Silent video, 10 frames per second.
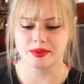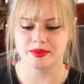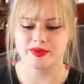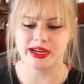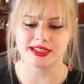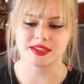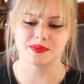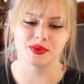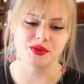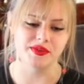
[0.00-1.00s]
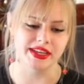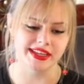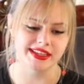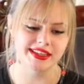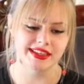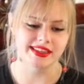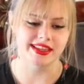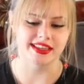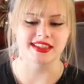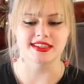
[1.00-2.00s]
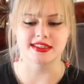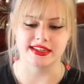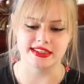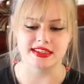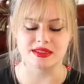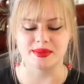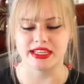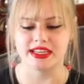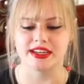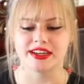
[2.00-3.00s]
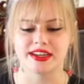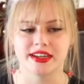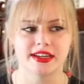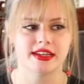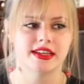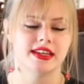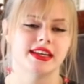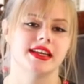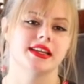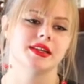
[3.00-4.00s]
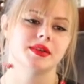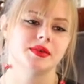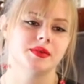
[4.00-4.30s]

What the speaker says: facts proving that this needs to be here, and